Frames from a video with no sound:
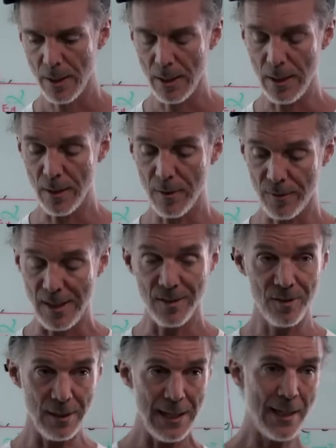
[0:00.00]
it is a
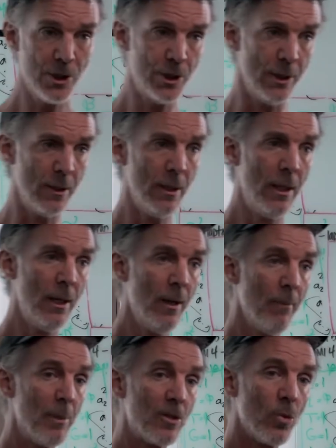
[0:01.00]
selection
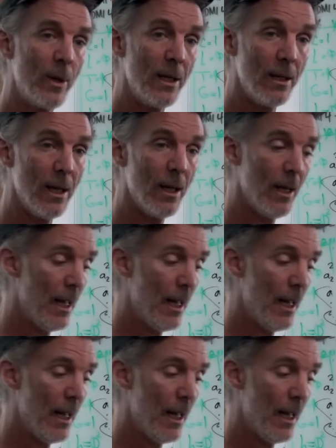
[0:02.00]
between